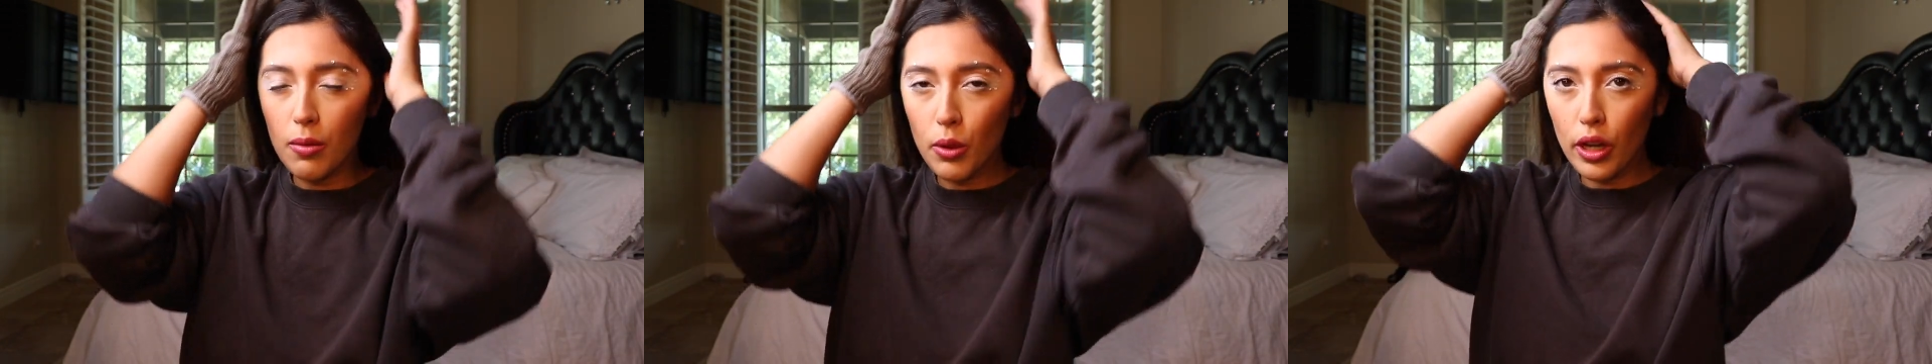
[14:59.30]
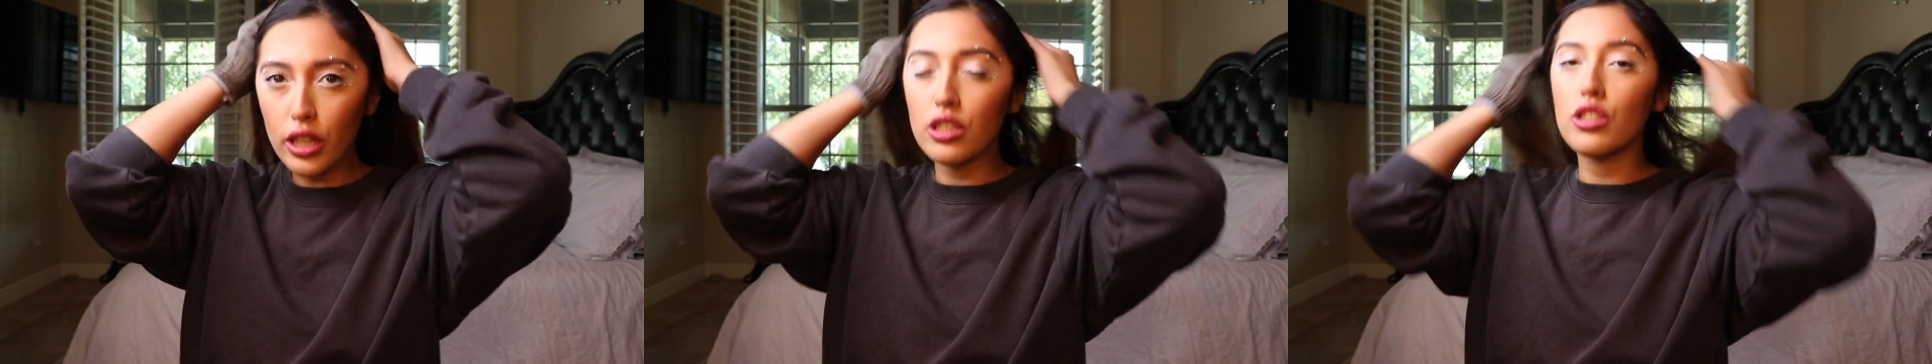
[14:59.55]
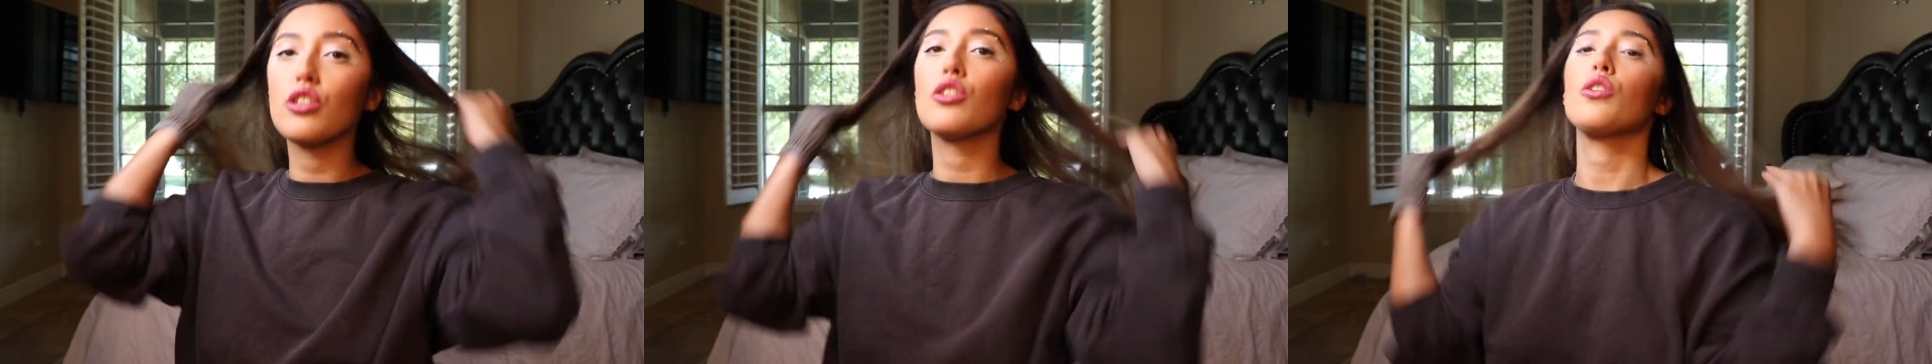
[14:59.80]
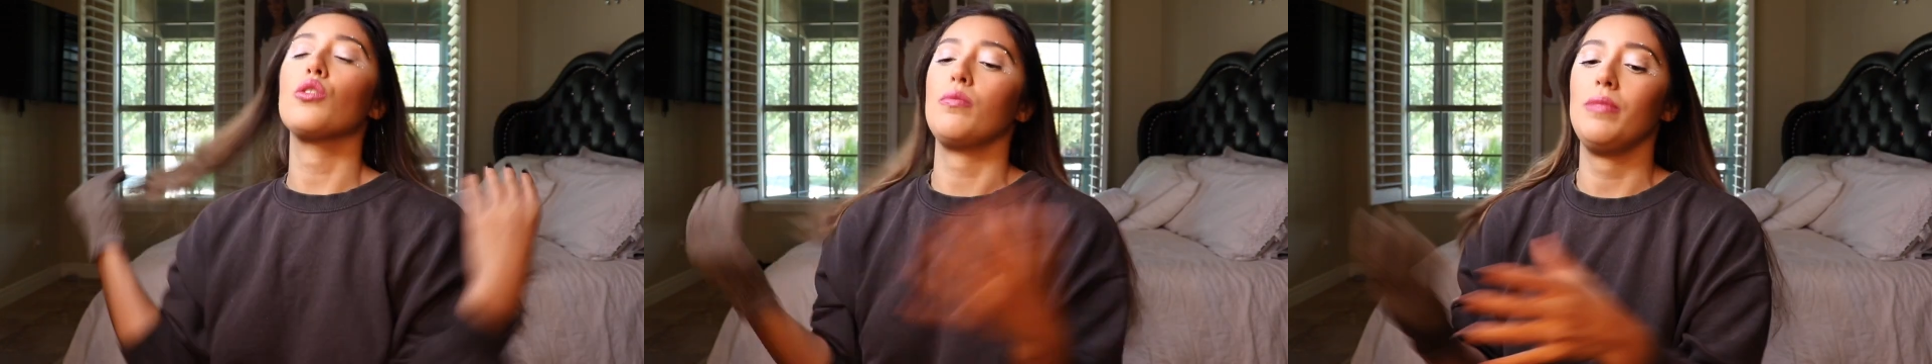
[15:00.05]
going
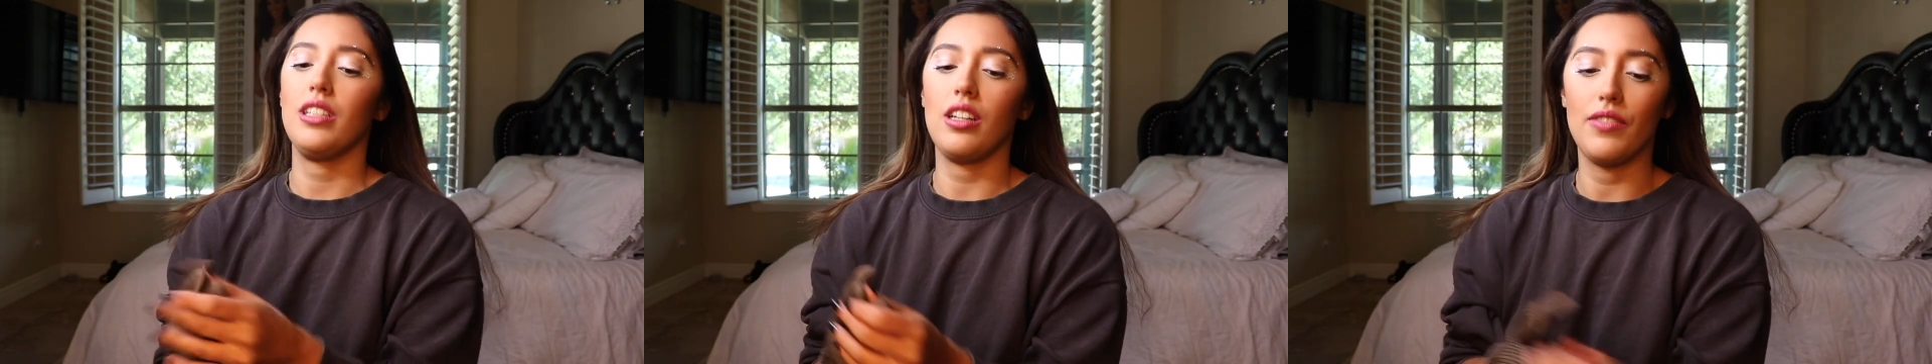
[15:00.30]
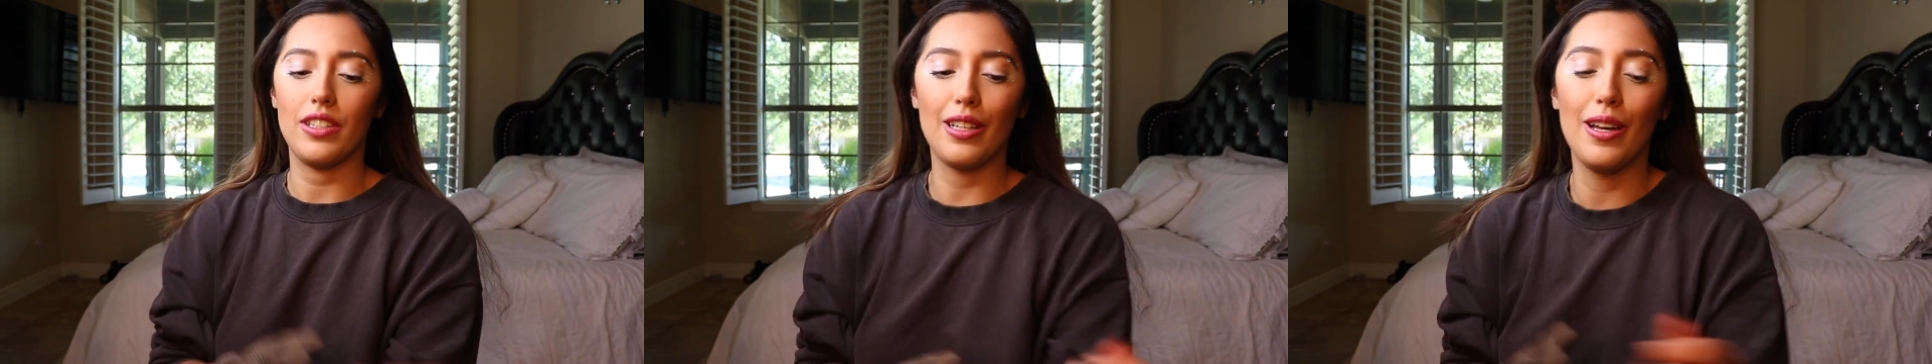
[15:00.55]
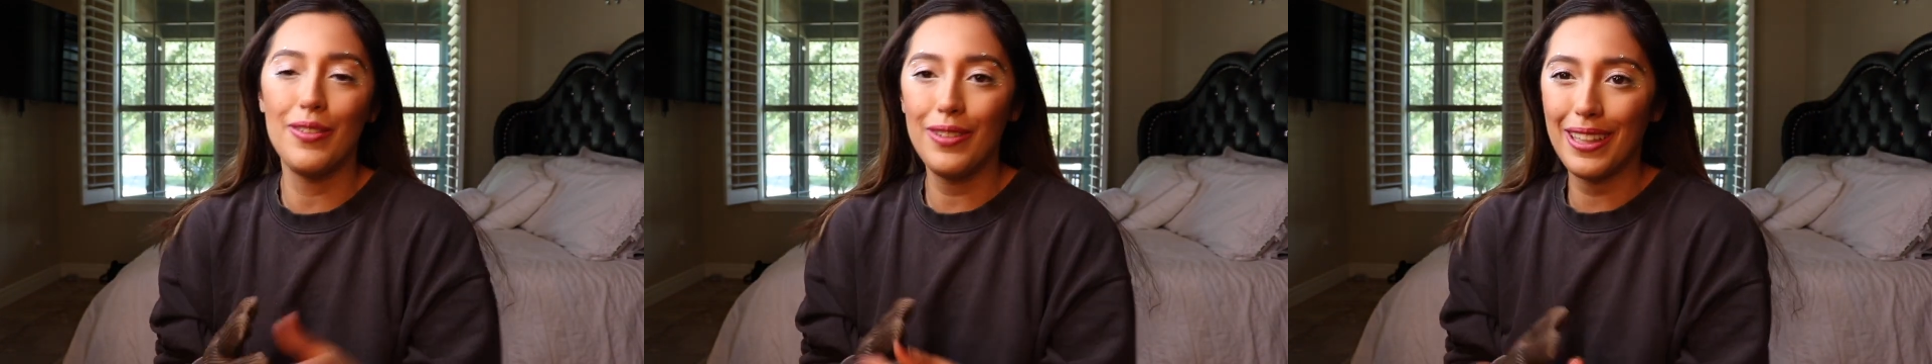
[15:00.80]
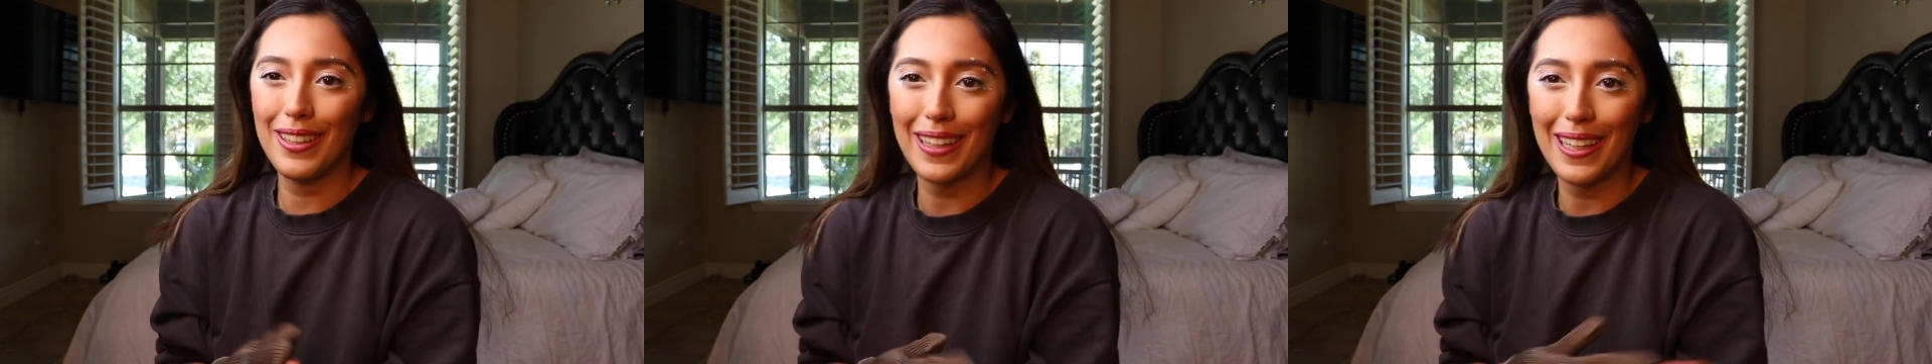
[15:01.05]
to, let me take off this glove
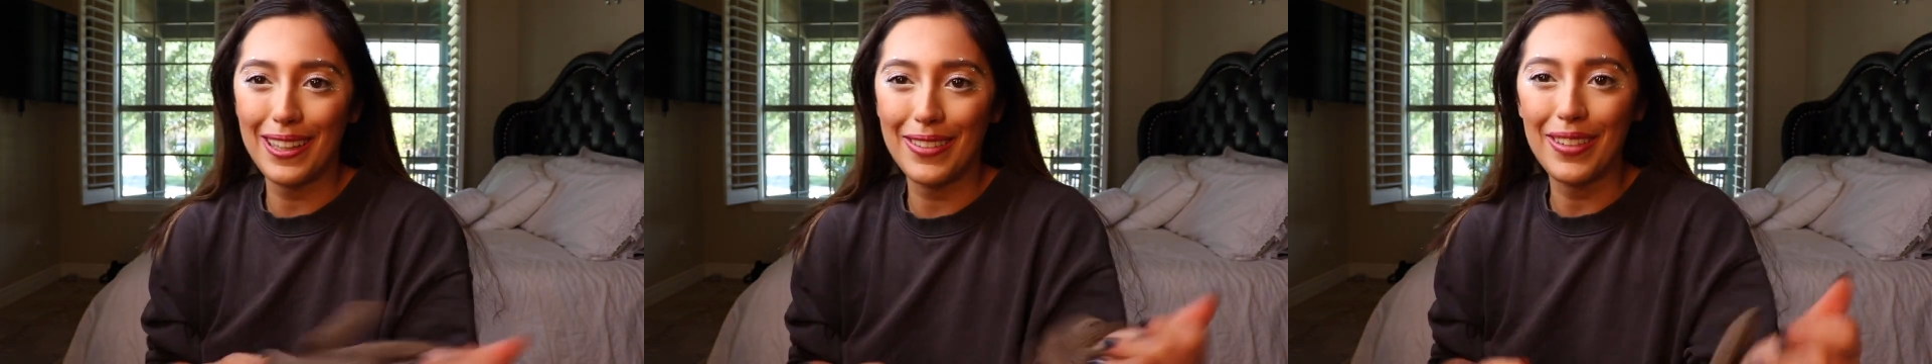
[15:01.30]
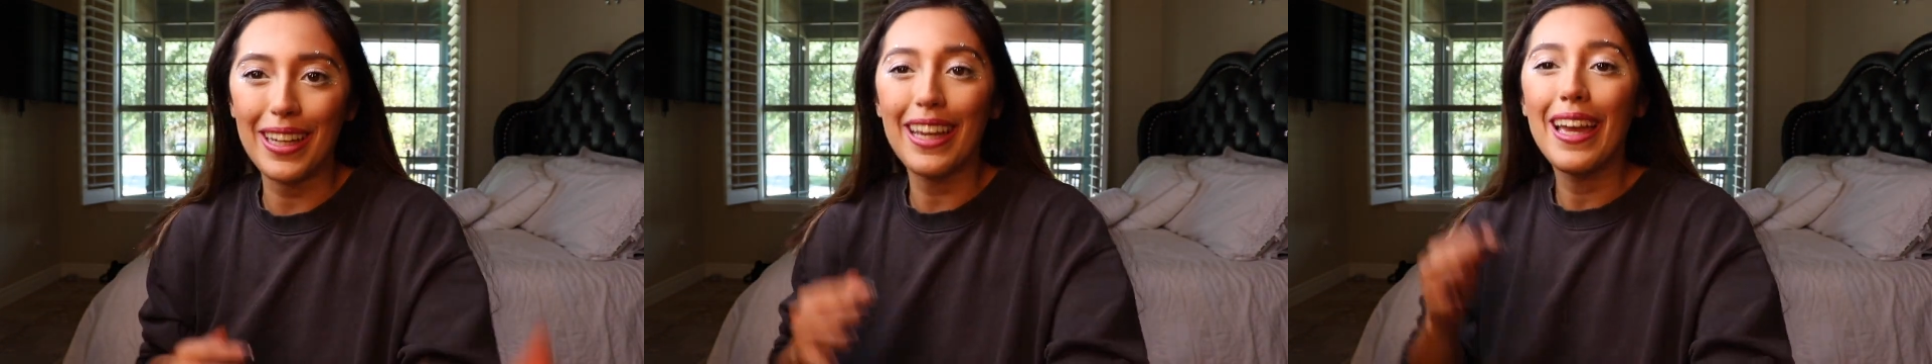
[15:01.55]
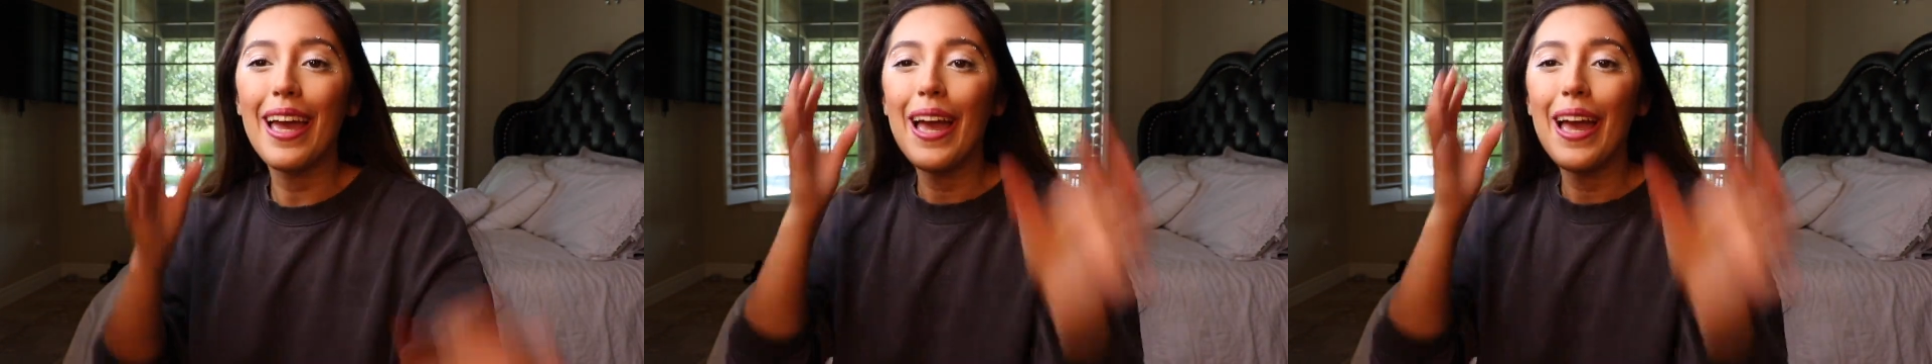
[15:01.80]
really quick, you look funny.